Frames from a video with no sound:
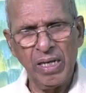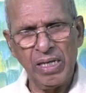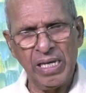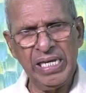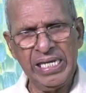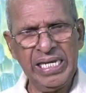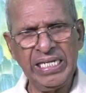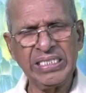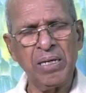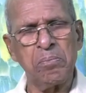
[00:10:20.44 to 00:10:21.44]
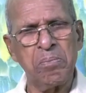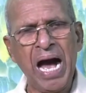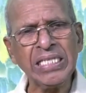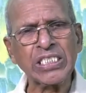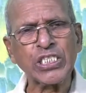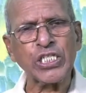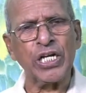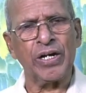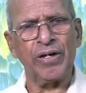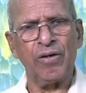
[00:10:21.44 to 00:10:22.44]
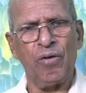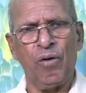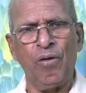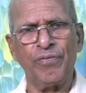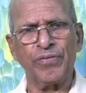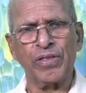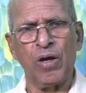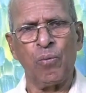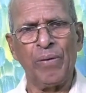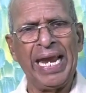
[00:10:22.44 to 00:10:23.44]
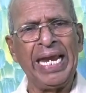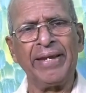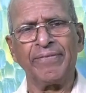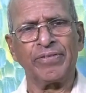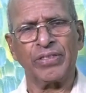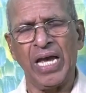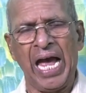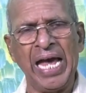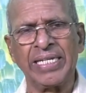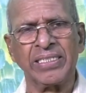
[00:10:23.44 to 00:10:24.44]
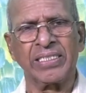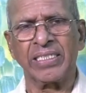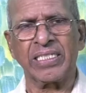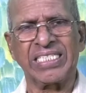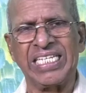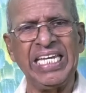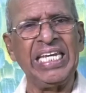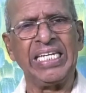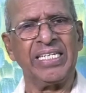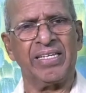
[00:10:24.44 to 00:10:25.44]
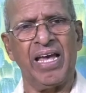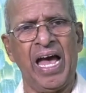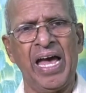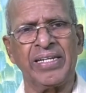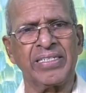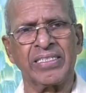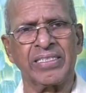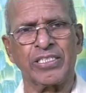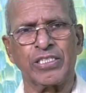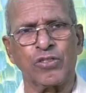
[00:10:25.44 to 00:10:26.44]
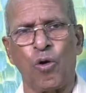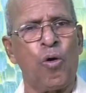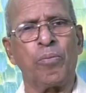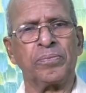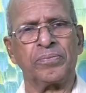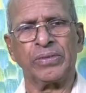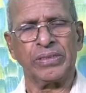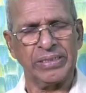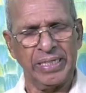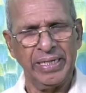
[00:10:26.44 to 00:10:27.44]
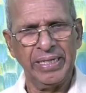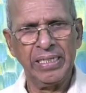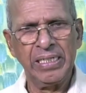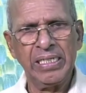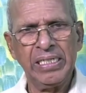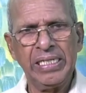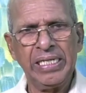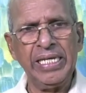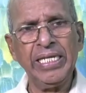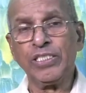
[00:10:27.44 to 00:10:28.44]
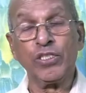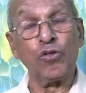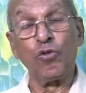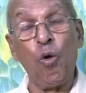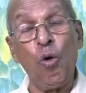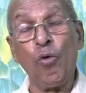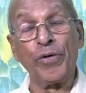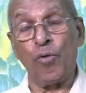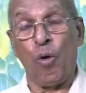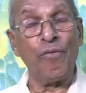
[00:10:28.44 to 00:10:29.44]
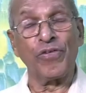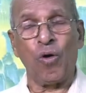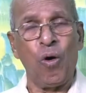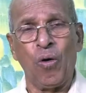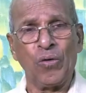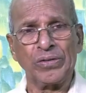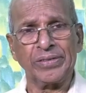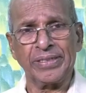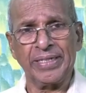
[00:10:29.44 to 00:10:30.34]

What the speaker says: He is the master of the waves and the seas and the storms. He is Lord over all.